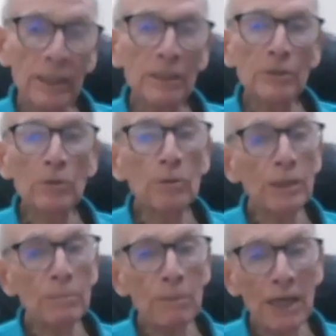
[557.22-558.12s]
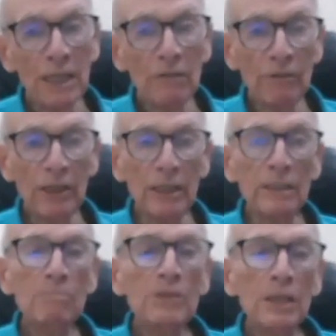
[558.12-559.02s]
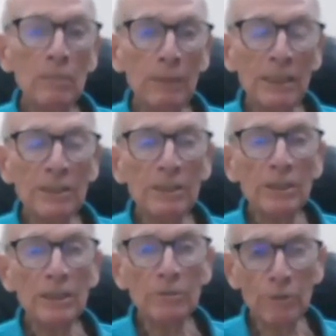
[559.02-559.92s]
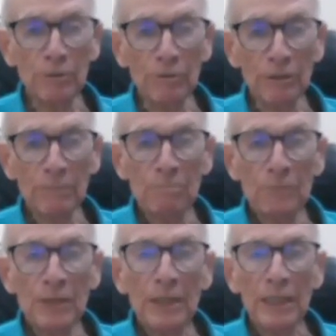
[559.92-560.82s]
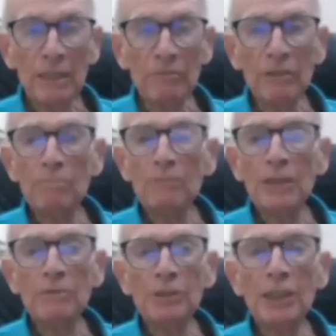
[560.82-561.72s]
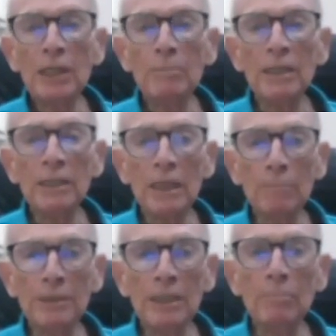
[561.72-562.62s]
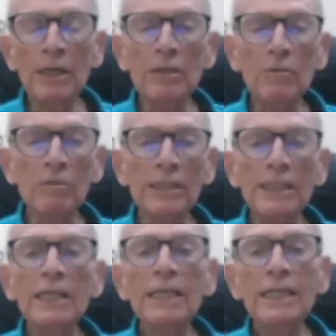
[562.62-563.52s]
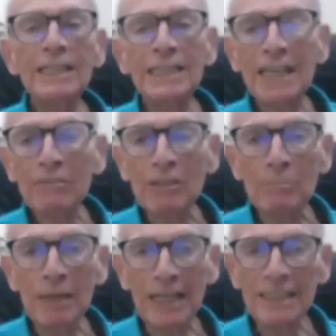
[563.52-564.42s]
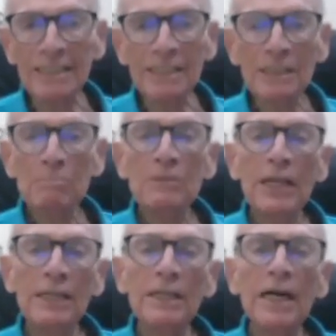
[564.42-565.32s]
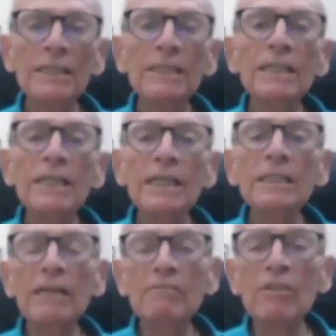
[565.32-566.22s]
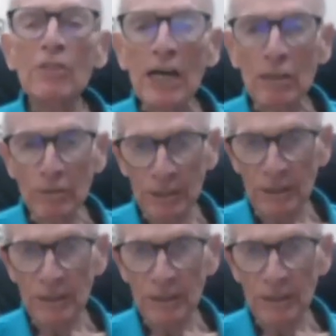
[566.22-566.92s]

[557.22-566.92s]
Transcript: her story may have had a basis in truth, even if she had been accompanied by only 11 maidens and not 11,000